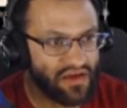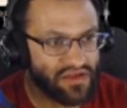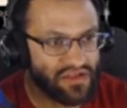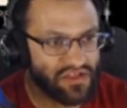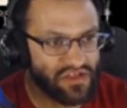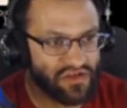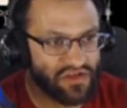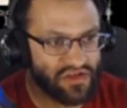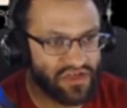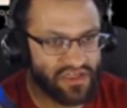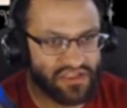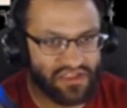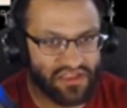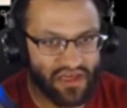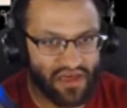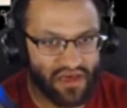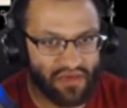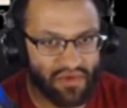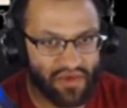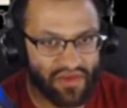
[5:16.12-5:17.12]
to your
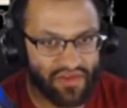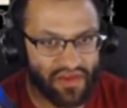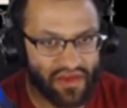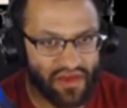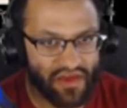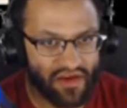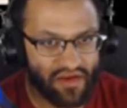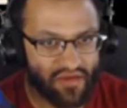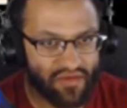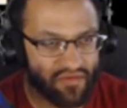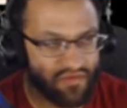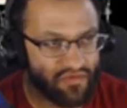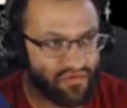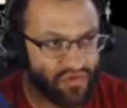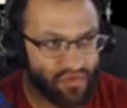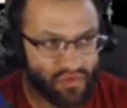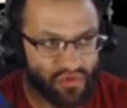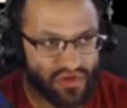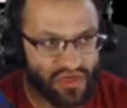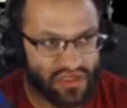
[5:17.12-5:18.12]
desktop, and then
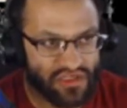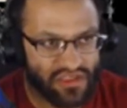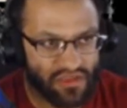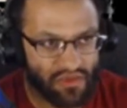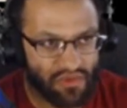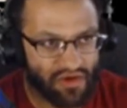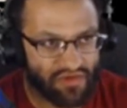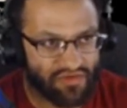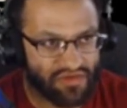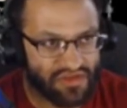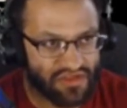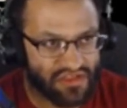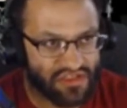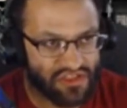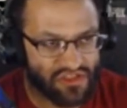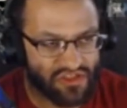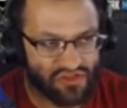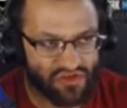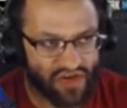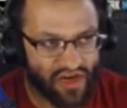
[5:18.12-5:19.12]
from your desktop, obviously,
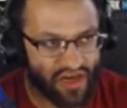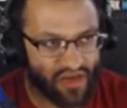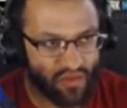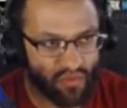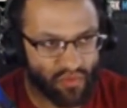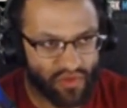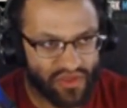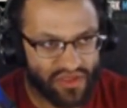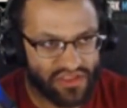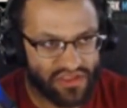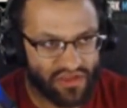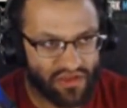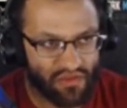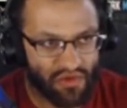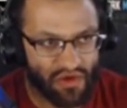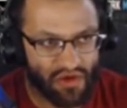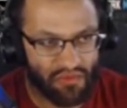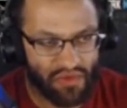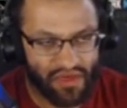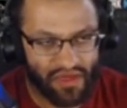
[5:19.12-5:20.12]
just drag and place in the
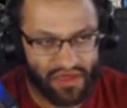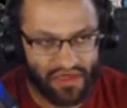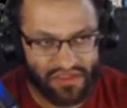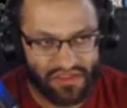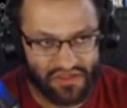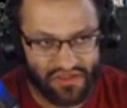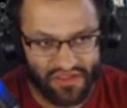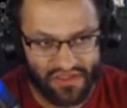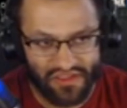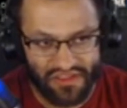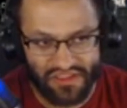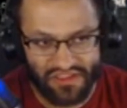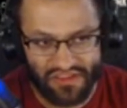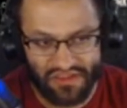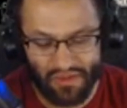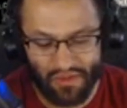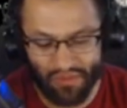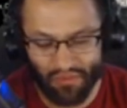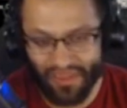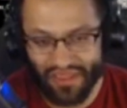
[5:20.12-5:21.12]
Mod Manager. This is
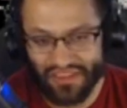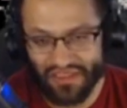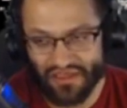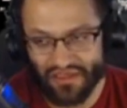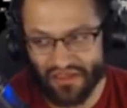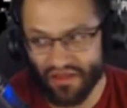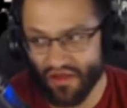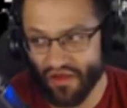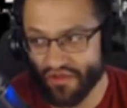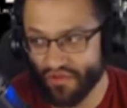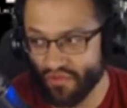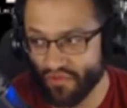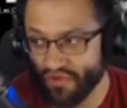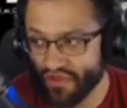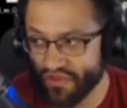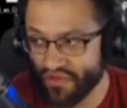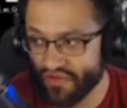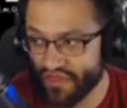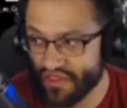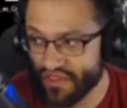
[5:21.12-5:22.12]
basically all the
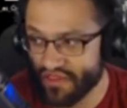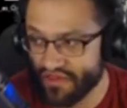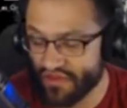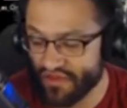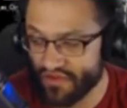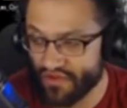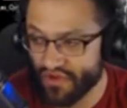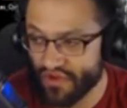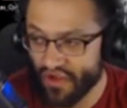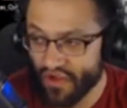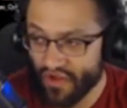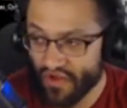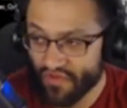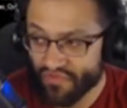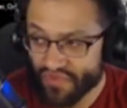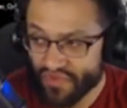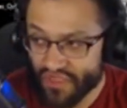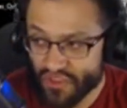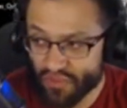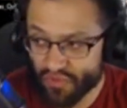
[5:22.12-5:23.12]
work you need to do.
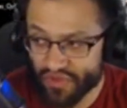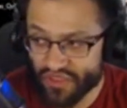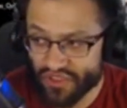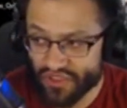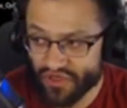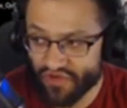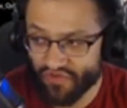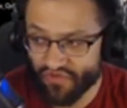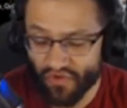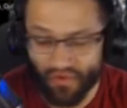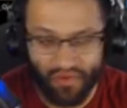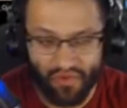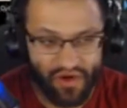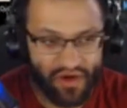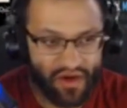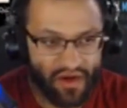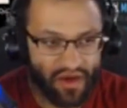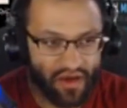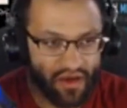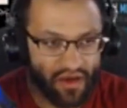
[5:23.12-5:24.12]
It's pretty
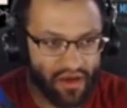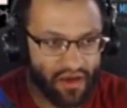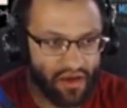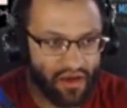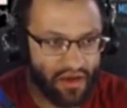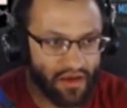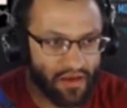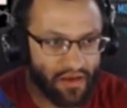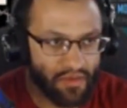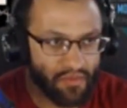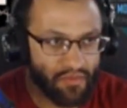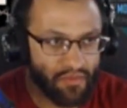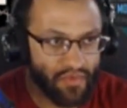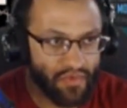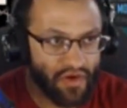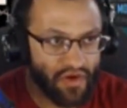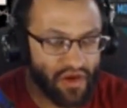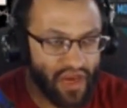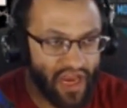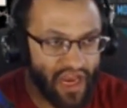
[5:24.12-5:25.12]
straightforward.
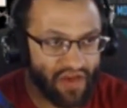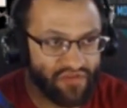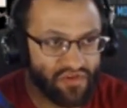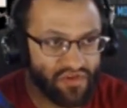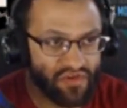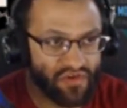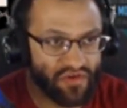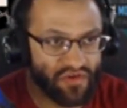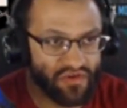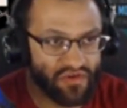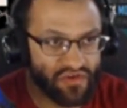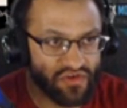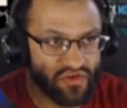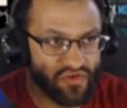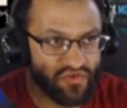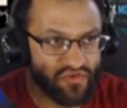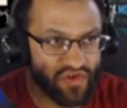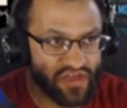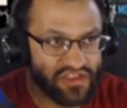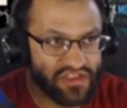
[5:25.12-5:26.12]
After
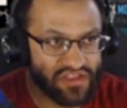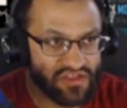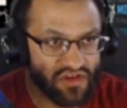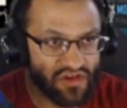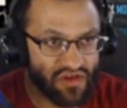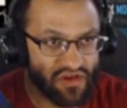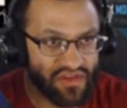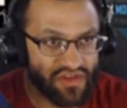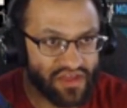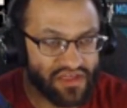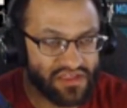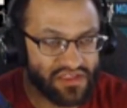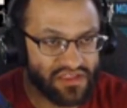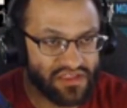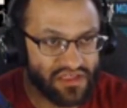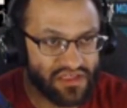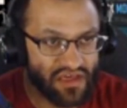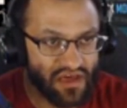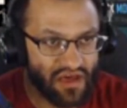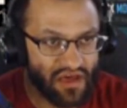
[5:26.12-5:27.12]
you've installed
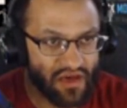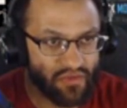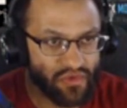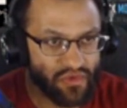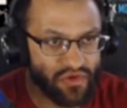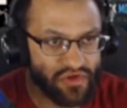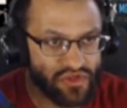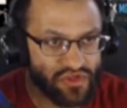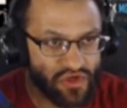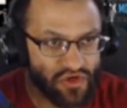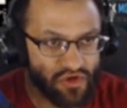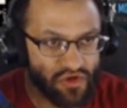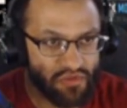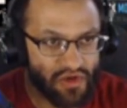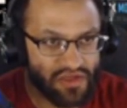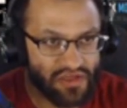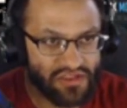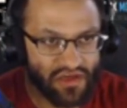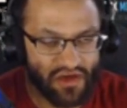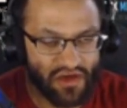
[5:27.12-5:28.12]
these, you can turn your
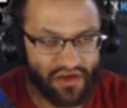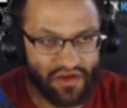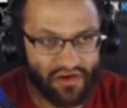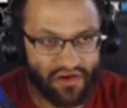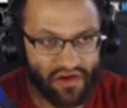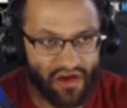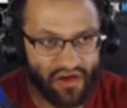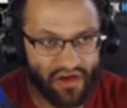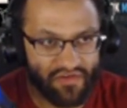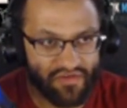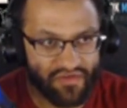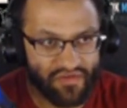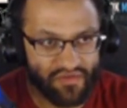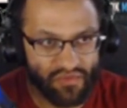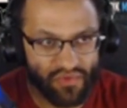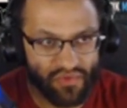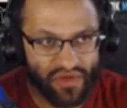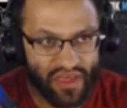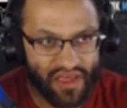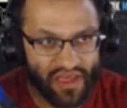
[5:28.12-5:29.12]
mods on and off.
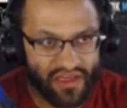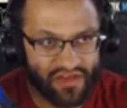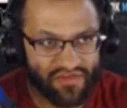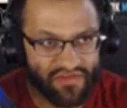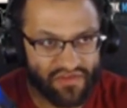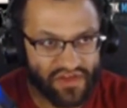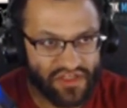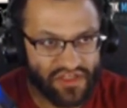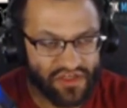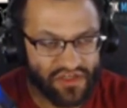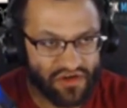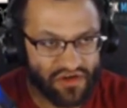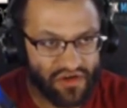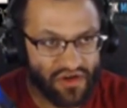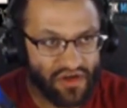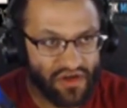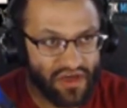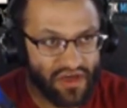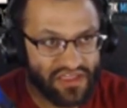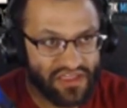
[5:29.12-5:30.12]
Pretty handy feature.
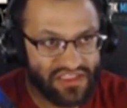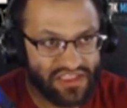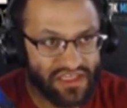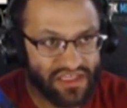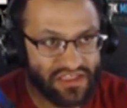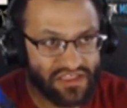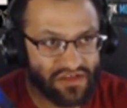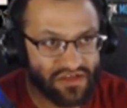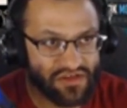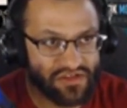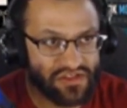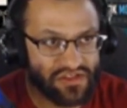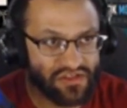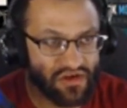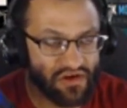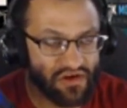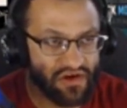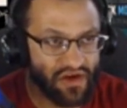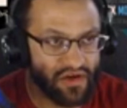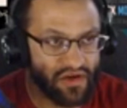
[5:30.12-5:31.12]
Syncs on
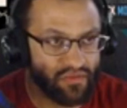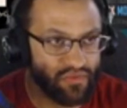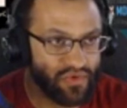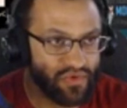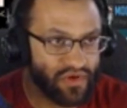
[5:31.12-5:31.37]
startup.